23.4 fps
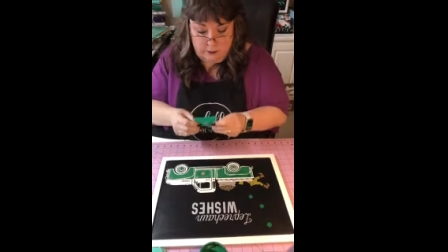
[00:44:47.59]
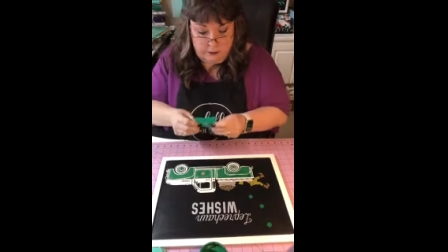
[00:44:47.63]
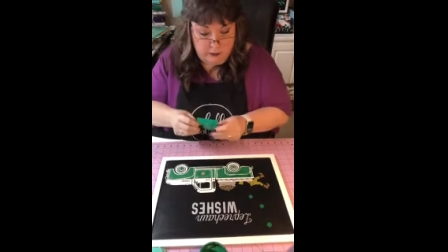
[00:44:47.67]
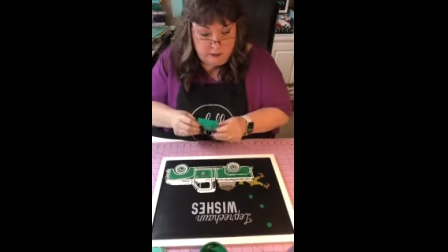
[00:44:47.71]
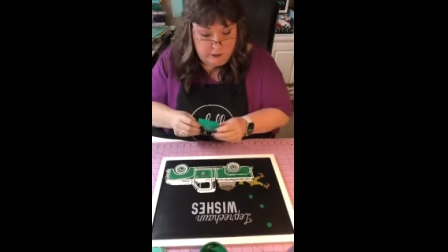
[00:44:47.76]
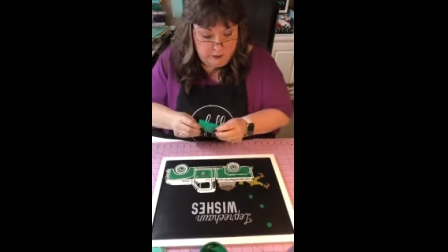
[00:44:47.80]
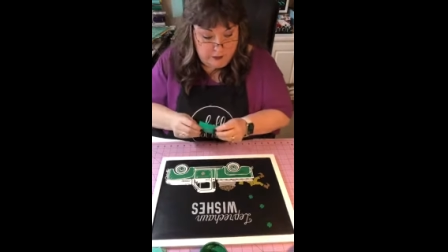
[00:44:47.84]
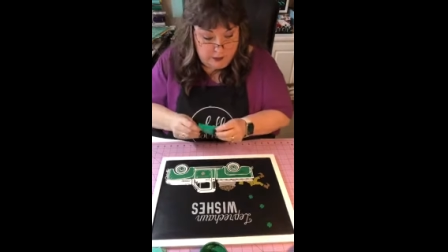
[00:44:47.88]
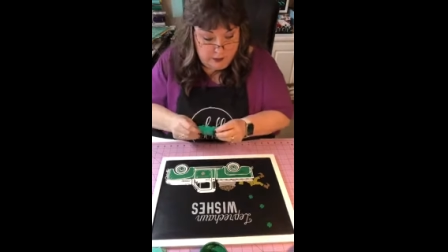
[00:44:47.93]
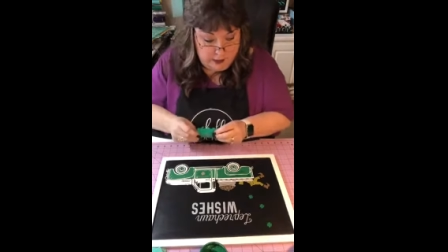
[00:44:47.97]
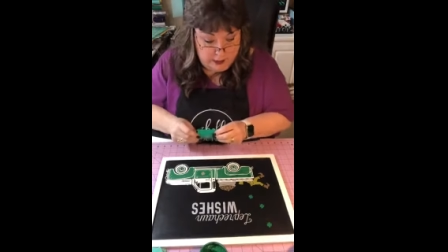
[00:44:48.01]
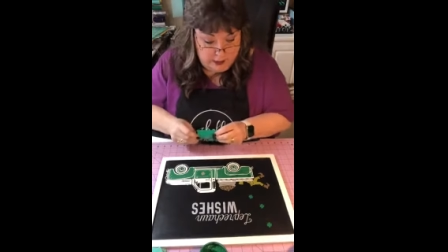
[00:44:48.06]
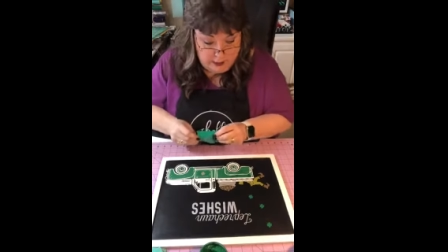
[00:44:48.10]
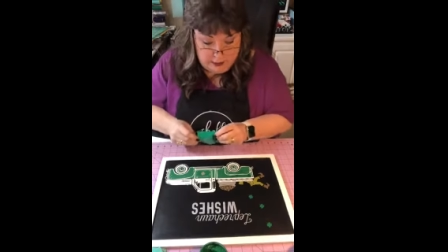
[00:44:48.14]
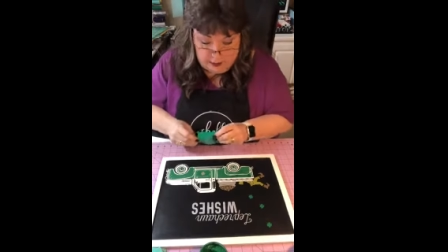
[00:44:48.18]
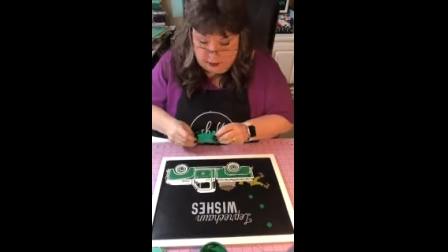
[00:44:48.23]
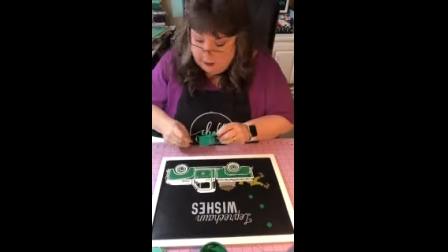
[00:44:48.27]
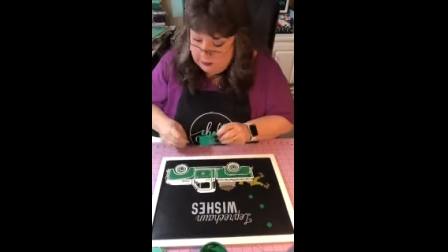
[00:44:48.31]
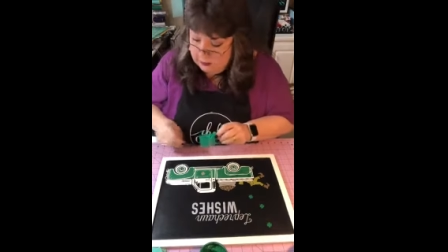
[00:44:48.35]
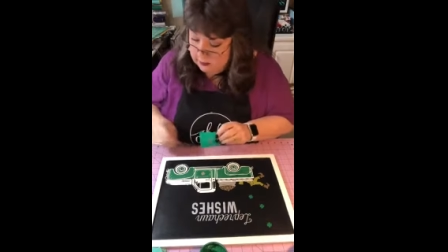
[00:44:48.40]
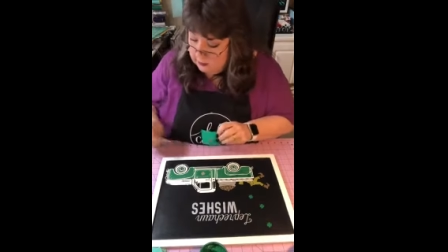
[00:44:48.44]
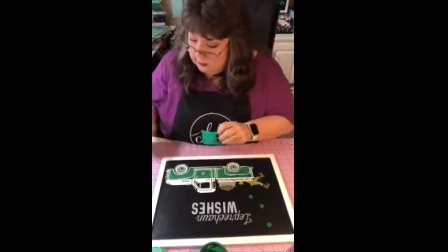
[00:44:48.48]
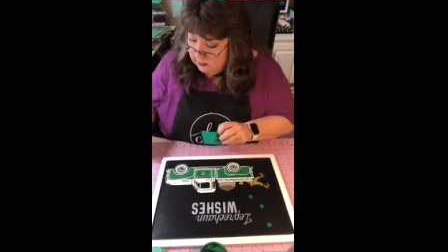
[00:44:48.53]

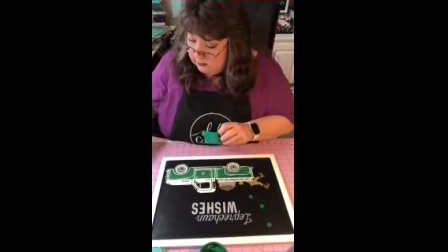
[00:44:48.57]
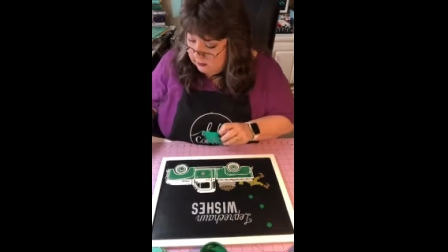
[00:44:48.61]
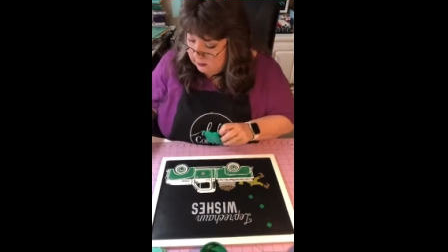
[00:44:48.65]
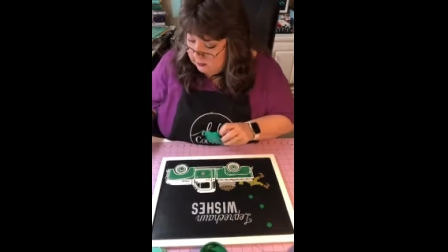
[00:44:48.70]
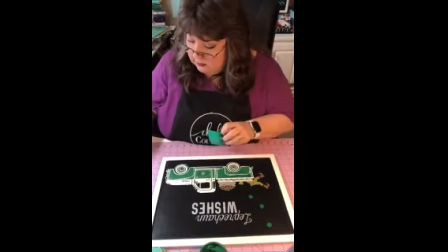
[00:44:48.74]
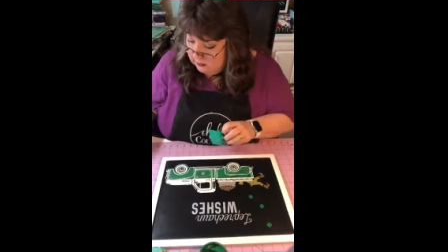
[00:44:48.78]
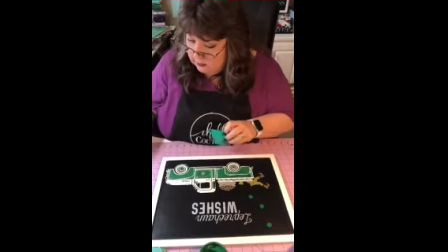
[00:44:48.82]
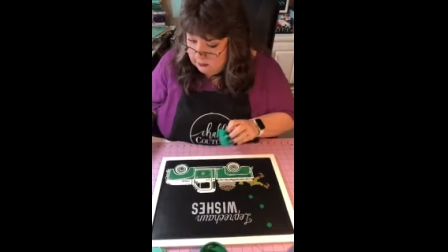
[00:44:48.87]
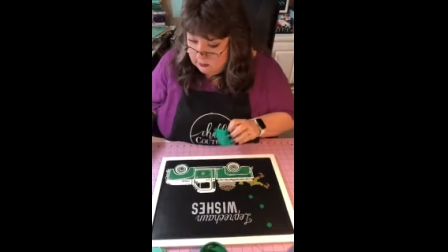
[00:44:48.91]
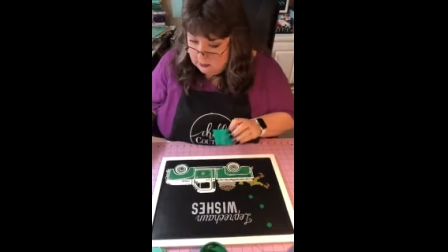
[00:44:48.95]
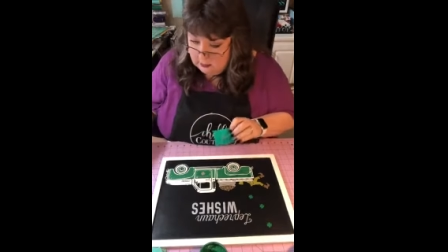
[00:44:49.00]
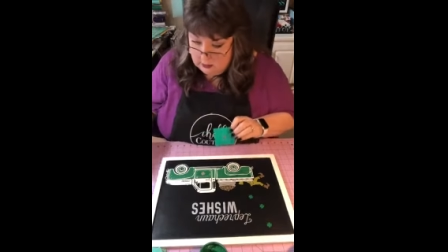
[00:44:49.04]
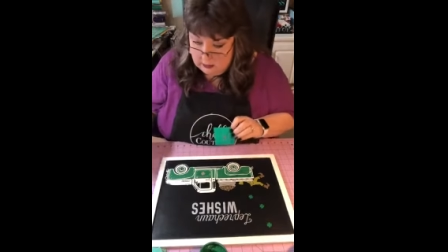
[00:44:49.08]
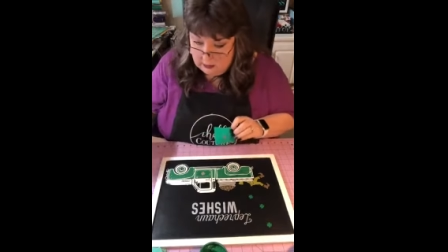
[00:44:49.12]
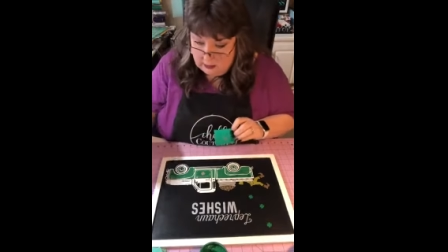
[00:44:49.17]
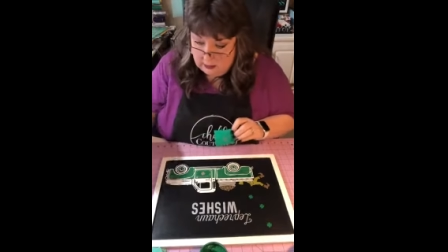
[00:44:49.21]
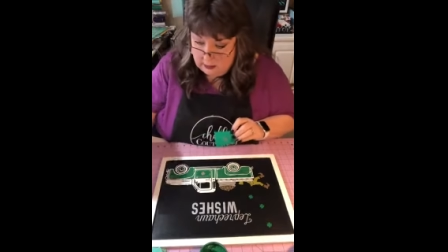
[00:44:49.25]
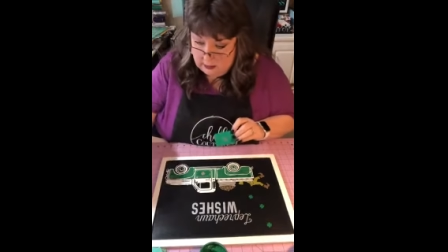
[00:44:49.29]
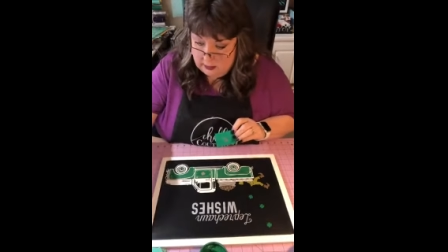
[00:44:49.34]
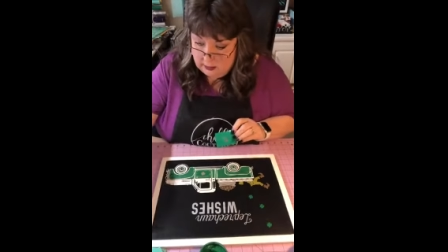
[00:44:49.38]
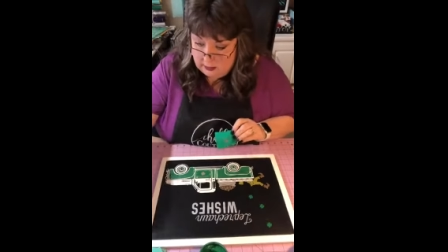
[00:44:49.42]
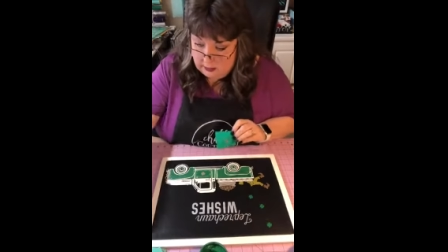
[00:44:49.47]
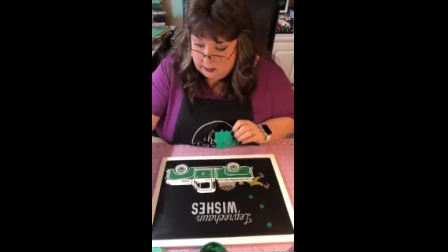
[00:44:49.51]
Okay.
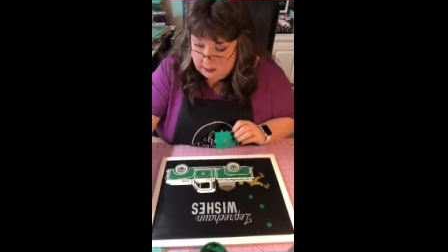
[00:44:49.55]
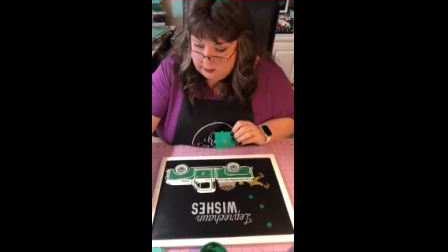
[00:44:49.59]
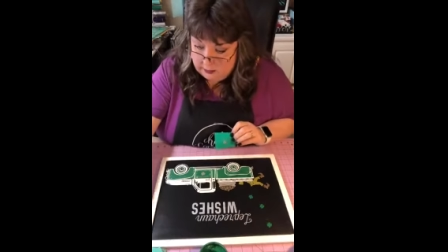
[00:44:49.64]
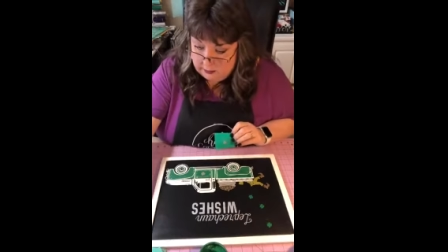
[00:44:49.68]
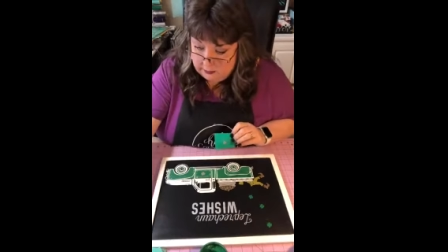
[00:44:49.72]
And